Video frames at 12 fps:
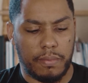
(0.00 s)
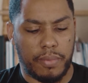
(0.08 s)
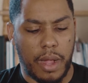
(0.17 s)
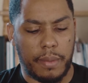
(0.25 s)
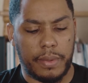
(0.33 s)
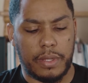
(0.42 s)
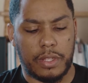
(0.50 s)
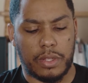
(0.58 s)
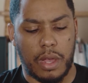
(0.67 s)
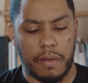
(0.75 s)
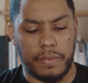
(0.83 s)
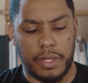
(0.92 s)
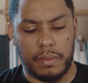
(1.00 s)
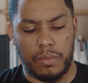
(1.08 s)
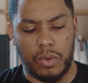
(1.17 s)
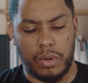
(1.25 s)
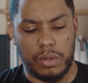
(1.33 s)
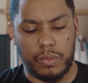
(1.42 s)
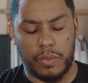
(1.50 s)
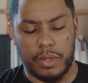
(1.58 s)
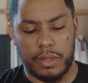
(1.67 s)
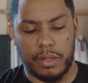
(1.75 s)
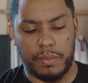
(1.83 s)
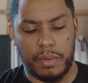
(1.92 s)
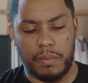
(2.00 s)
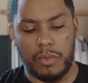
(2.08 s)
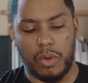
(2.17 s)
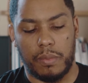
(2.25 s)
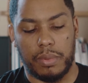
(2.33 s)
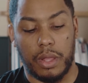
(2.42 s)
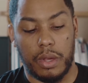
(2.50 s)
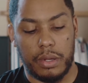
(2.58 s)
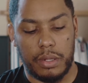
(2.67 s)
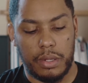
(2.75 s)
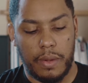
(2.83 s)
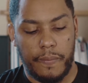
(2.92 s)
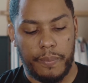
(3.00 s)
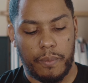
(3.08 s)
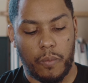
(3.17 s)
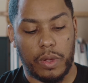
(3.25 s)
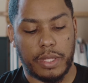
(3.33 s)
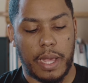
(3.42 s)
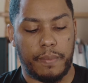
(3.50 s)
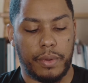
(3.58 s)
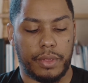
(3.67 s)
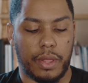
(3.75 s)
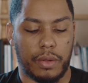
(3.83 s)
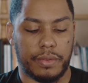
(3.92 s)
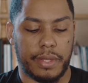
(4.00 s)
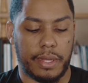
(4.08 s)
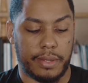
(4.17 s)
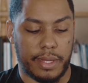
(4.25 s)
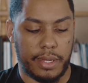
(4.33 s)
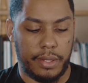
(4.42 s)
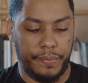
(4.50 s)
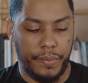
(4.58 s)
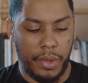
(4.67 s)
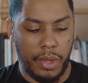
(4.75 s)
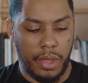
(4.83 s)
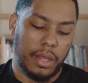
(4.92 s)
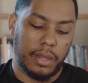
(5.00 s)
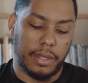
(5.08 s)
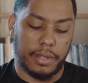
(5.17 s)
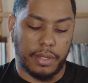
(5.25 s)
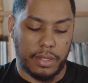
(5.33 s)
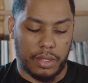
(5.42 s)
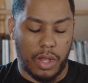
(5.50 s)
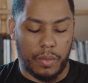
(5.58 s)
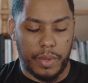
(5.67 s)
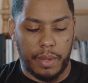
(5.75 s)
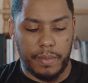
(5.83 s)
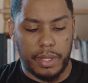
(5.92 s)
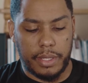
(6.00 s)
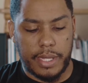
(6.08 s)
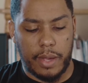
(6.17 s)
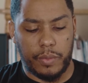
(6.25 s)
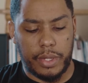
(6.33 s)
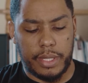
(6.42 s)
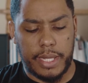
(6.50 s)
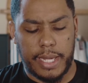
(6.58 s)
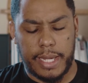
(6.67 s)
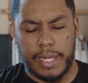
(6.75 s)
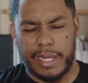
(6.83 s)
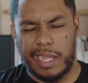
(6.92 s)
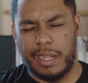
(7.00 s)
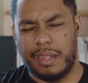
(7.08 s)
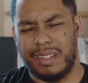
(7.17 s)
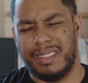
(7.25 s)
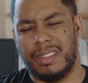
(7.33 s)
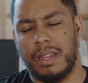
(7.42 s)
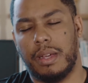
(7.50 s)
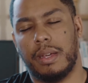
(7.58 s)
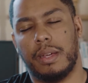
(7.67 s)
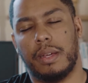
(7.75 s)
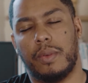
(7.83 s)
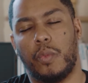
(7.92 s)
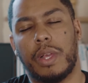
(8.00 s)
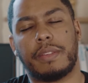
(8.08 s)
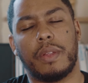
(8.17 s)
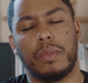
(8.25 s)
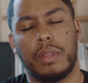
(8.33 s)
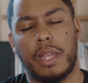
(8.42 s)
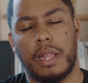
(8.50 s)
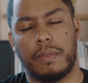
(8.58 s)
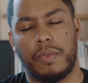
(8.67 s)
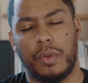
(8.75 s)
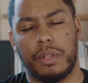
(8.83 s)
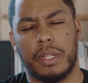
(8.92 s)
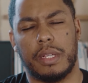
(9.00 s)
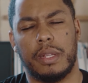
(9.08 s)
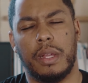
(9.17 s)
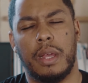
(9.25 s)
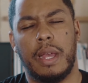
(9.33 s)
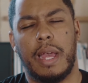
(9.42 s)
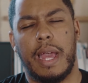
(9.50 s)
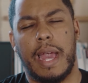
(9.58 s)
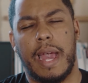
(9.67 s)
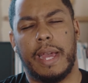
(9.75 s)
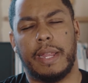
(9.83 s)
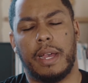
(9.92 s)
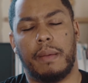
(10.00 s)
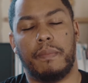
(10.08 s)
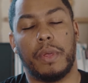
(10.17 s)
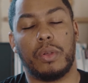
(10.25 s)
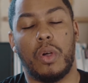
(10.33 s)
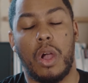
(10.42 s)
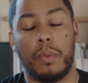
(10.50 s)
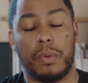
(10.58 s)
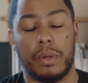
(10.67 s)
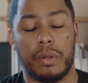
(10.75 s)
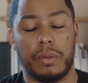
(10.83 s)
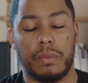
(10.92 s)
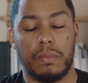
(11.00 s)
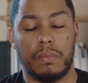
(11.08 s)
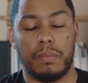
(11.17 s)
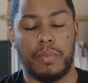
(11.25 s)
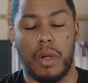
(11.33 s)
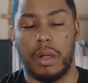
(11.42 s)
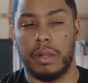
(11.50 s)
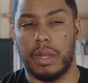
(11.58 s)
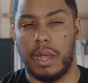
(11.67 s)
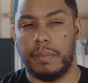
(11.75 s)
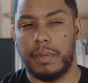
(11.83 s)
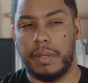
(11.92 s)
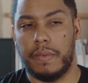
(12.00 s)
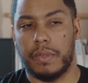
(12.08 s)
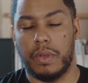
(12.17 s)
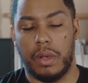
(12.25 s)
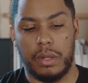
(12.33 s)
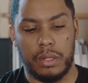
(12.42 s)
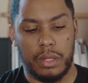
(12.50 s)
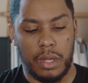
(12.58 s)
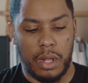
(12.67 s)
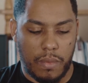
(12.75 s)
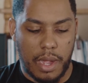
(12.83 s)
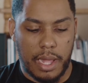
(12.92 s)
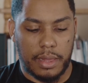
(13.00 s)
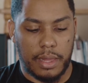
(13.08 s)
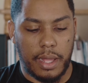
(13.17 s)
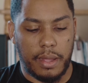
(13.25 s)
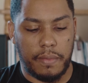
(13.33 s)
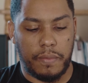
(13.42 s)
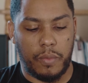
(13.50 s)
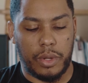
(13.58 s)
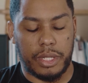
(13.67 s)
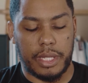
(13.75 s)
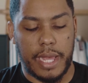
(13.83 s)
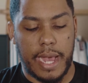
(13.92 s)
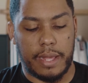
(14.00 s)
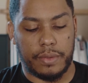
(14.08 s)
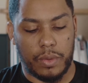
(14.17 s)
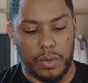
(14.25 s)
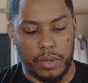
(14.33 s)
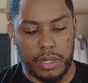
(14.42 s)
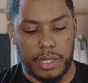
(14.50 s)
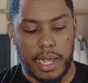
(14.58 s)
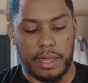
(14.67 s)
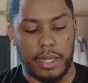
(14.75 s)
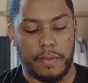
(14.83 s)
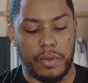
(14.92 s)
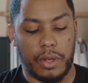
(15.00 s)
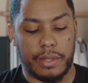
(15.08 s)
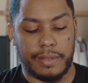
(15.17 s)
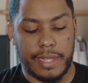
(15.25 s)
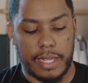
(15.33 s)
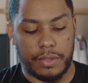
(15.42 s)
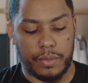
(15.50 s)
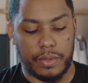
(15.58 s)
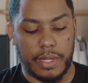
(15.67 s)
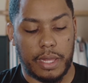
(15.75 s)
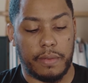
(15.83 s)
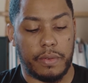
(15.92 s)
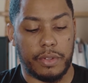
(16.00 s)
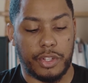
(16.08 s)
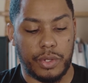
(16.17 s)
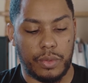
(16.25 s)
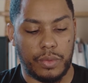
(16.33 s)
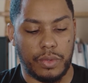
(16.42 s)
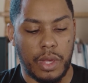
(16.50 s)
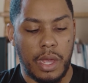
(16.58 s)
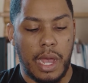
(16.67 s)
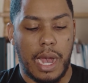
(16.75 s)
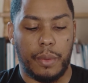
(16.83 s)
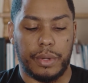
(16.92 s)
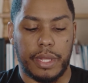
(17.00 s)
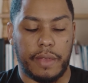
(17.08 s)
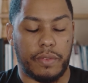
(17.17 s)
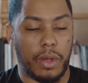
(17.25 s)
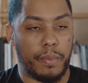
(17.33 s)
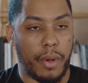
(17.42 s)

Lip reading: probably softened it more with a little bit more blur once I put those things in. This is a dope image that we did in West Oakland, California at Middle Harbor Park, I believe it's called. I love what she has on. I love her accessories. I love her shoes. I would have given her a